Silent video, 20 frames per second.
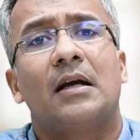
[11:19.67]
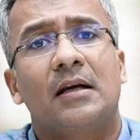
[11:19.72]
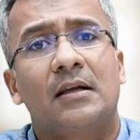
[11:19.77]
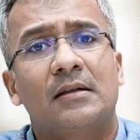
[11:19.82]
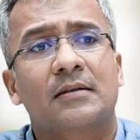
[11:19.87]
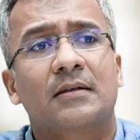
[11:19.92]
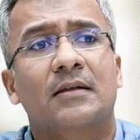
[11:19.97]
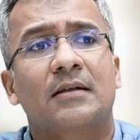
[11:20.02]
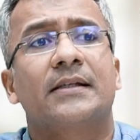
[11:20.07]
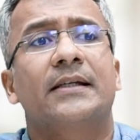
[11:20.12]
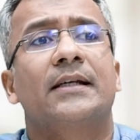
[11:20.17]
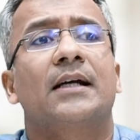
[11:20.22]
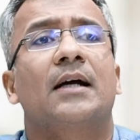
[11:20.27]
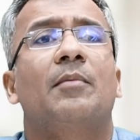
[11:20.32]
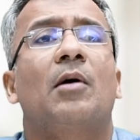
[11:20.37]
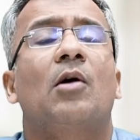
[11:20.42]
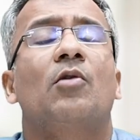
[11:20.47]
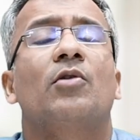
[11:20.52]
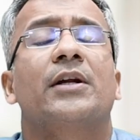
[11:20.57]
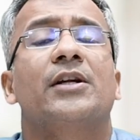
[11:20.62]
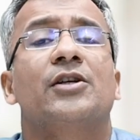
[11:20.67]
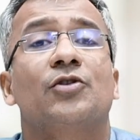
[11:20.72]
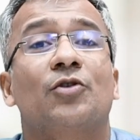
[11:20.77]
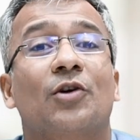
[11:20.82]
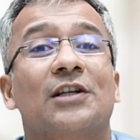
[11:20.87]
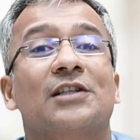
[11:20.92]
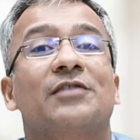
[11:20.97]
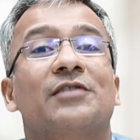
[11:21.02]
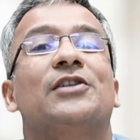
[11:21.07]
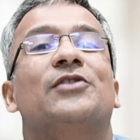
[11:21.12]
Discussing about
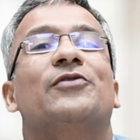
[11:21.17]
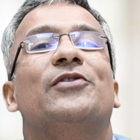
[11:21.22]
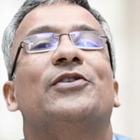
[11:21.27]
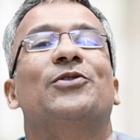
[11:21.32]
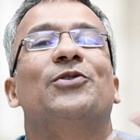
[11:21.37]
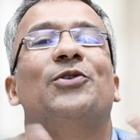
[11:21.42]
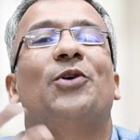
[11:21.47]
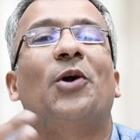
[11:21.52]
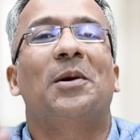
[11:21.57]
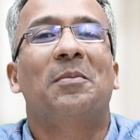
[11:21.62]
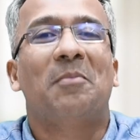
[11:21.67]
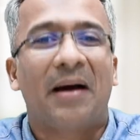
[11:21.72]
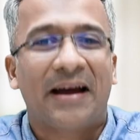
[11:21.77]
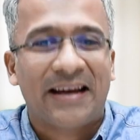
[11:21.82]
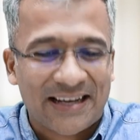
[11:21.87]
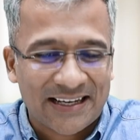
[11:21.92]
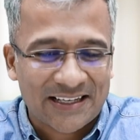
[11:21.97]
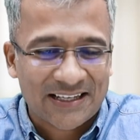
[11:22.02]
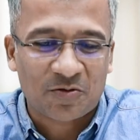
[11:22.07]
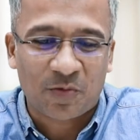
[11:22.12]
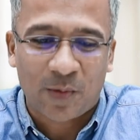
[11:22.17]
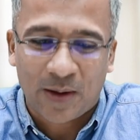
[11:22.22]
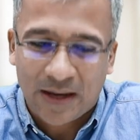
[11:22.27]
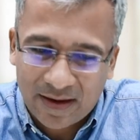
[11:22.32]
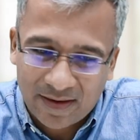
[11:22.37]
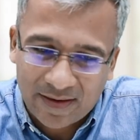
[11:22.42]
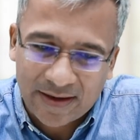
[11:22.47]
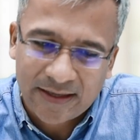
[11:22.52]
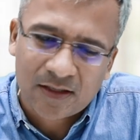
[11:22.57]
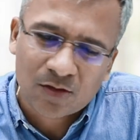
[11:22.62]
insurance which we should not buy as well,
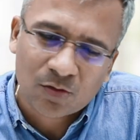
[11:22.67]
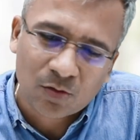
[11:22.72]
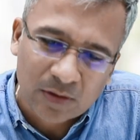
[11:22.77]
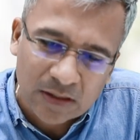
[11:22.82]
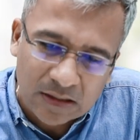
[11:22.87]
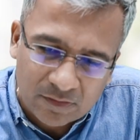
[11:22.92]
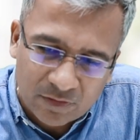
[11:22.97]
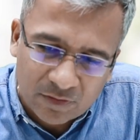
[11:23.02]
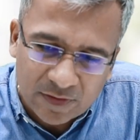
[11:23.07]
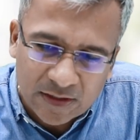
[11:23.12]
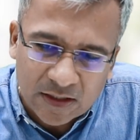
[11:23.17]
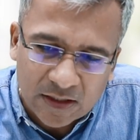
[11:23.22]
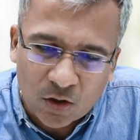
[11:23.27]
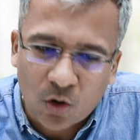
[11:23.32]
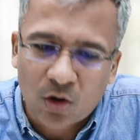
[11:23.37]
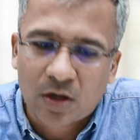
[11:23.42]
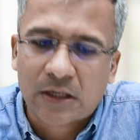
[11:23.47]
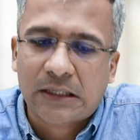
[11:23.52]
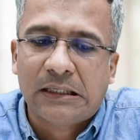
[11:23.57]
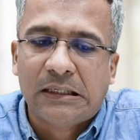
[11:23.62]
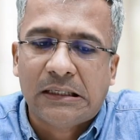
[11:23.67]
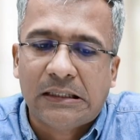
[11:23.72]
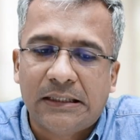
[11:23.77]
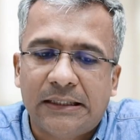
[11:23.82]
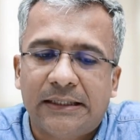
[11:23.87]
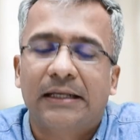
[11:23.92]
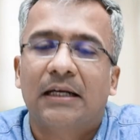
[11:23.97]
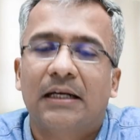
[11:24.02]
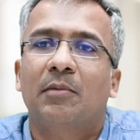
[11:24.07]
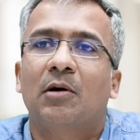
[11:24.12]
right? So we will talk in
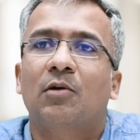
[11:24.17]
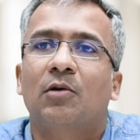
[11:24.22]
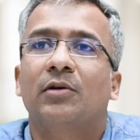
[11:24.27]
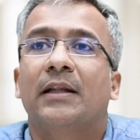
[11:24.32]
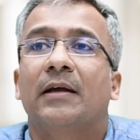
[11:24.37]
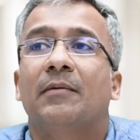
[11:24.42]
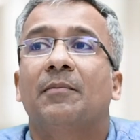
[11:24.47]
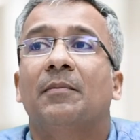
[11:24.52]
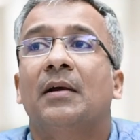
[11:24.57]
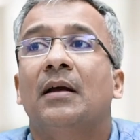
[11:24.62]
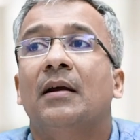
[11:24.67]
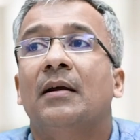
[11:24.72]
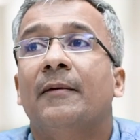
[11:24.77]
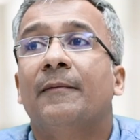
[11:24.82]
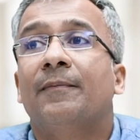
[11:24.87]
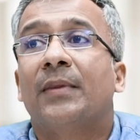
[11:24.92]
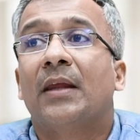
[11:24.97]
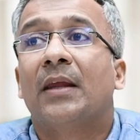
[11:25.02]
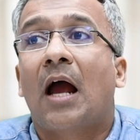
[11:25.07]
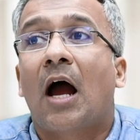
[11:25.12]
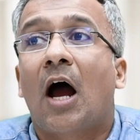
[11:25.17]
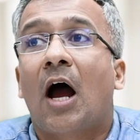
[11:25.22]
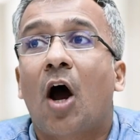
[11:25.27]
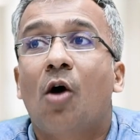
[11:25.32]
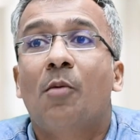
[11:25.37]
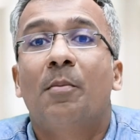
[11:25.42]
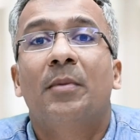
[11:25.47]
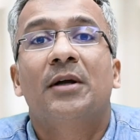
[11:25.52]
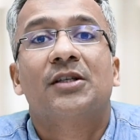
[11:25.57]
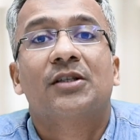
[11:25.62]
detail about them.
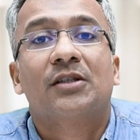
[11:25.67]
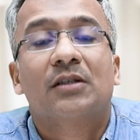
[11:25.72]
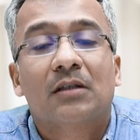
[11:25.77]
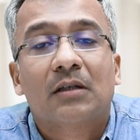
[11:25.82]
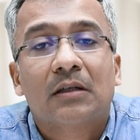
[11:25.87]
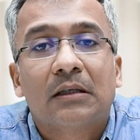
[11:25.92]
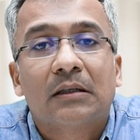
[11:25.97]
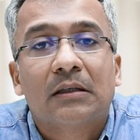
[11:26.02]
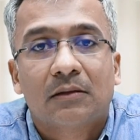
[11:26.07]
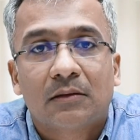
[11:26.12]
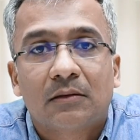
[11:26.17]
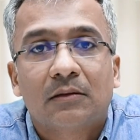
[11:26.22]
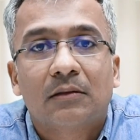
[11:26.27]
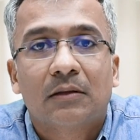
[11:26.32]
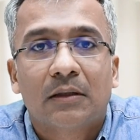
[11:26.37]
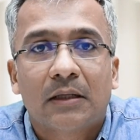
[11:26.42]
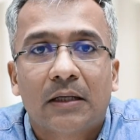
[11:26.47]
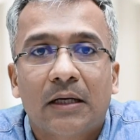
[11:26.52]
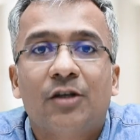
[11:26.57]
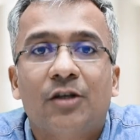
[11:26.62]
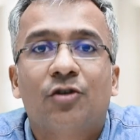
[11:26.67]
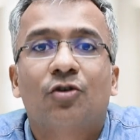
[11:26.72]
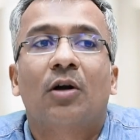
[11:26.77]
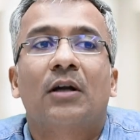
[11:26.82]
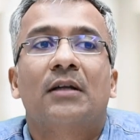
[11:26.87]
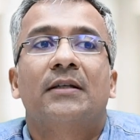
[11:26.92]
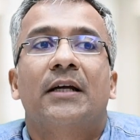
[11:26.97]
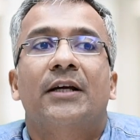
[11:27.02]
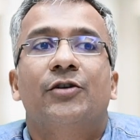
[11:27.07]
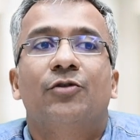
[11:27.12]
How much
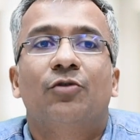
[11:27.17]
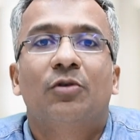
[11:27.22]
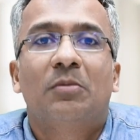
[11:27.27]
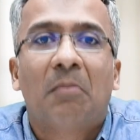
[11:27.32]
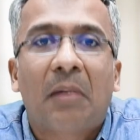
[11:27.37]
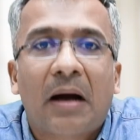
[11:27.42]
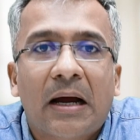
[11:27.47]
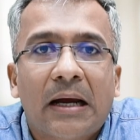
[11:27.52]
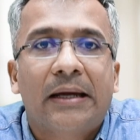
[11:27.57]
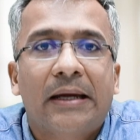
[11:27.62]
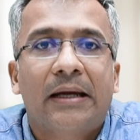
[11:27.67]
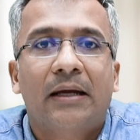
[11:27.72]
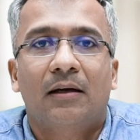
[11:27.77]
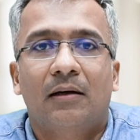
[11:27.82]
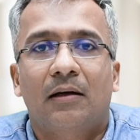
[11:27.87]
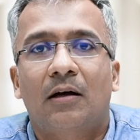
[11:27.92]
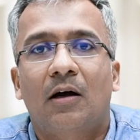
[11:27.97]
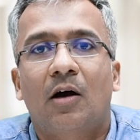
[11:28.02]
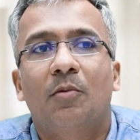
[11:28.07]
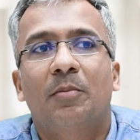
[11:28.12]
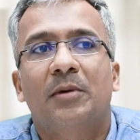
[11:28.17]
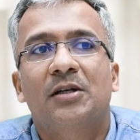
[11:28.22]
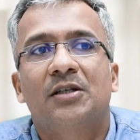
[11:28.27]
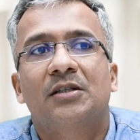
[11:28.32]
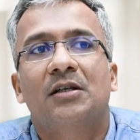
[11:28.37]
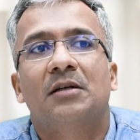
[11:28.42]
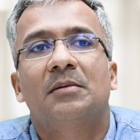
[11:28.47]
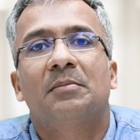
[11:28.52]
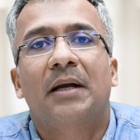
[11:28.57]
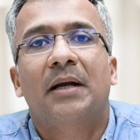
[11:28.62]
insurance I should buy, how much
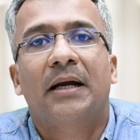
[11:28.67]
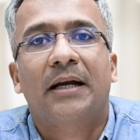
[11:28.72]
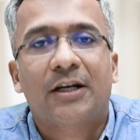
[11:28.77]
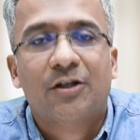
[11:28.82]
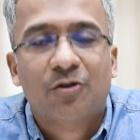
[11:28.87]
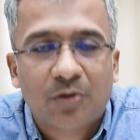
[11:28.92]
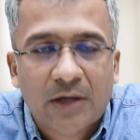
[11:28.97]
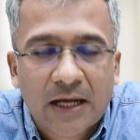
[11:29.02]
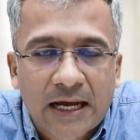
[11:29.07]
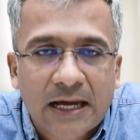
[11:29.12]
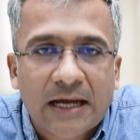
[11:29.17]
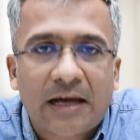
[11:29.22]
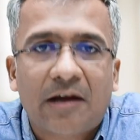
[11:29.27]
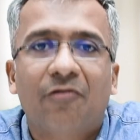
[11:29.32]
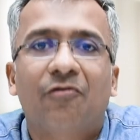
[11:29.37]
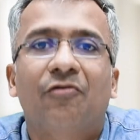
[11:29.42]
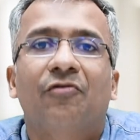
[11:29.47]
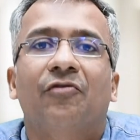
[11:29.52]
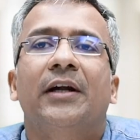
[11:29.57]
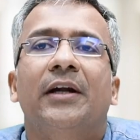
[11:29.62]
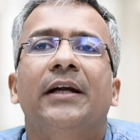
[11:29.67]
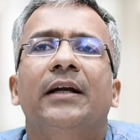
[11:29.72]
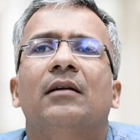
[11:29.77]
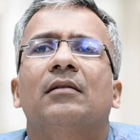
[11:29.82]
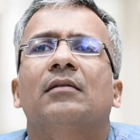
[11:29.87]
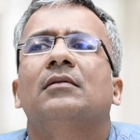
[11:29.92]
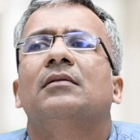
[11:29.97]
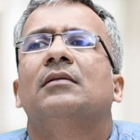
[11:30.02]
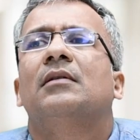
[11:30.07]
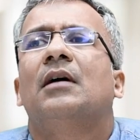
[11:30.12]
term plan I should have, right?
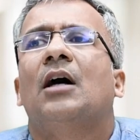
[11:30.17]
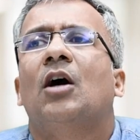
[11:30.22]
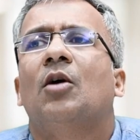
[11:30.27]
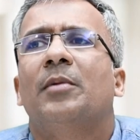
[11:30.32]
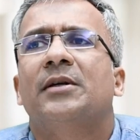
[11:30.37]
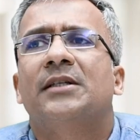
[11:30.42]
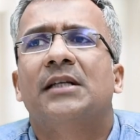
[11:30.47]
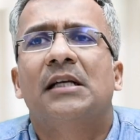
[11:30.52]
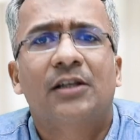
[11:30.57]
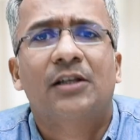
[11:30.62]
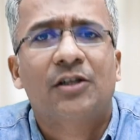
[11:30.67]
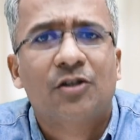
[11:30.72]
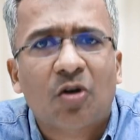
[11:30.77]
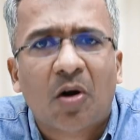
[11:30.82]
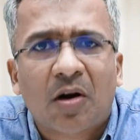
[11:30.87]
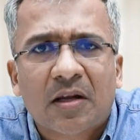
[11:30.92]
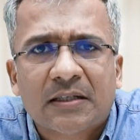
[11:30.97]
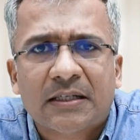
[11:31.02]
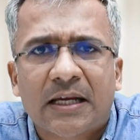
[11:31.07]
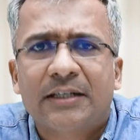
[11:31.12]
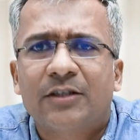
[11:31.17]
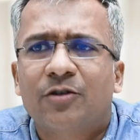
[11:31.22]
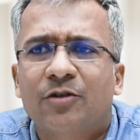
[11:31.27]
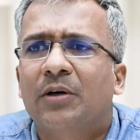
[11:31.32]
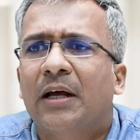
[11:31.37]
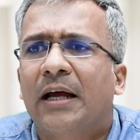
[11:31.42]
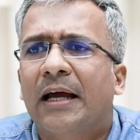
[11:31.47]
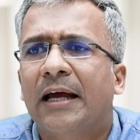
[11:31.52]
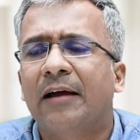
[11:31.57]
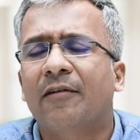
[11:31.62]
How much health insurance I
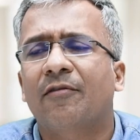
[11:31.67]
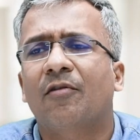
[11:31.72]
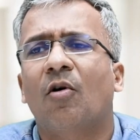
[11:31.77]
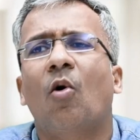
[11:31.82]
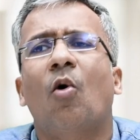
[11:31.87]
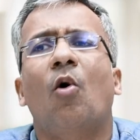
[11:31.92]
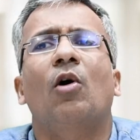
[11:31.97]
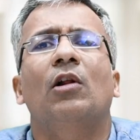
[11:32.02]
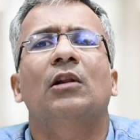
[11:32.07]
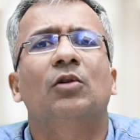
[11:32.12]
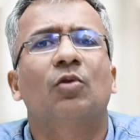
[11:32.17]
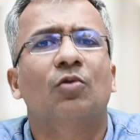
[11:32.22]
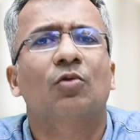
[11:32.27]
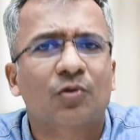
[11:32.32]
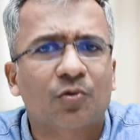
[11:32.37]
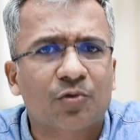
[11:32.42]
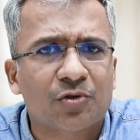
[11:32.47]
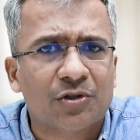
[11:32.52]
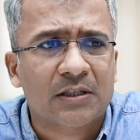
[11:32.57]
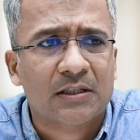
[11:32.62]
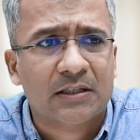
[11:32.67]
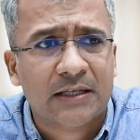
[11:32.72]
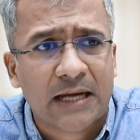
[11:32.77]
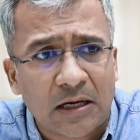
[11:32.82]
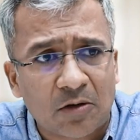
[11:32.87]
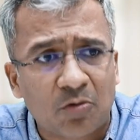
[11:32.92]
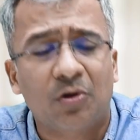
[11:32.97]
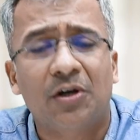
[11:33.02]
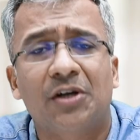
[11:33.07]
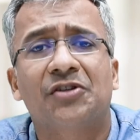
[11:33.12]
should have, all those questions,
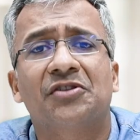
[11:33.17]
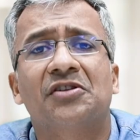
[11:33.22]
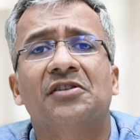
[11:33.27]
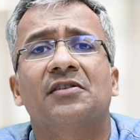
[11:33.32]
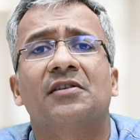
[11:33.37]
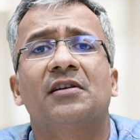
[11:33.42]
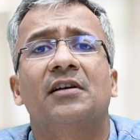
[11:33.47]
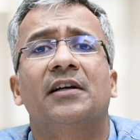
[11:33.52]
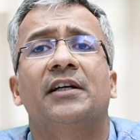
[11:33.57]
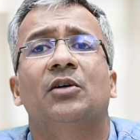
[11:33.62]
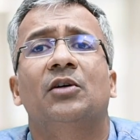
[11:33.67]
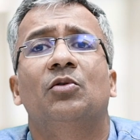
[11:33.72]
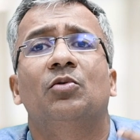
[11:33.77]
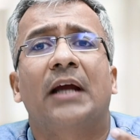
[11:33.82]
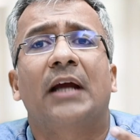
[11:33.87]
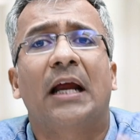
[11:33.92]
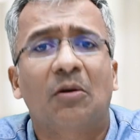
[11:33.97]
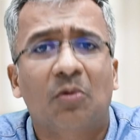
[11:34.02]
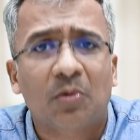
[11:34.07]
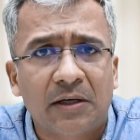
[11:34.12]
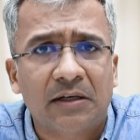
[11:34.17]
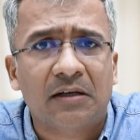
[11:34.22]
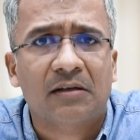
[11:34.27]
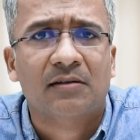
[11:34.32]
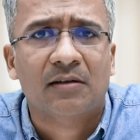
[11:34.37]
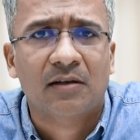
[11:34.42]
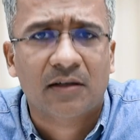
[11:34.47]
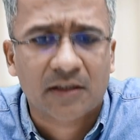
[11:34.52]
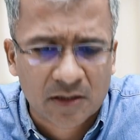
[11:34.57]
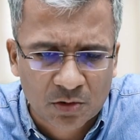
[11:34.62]
calculators related to
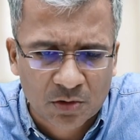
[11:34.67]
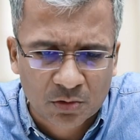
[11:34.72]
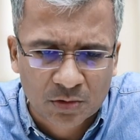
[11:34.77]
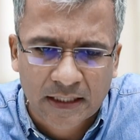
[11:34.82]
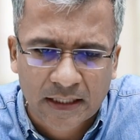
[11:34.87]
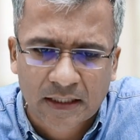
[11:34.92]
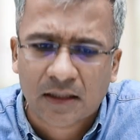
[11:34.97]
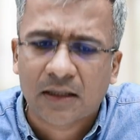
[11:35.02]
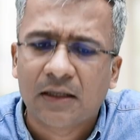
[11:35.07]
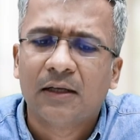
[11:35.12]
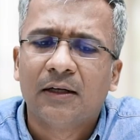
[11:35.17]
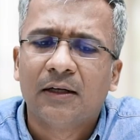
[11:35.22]
that,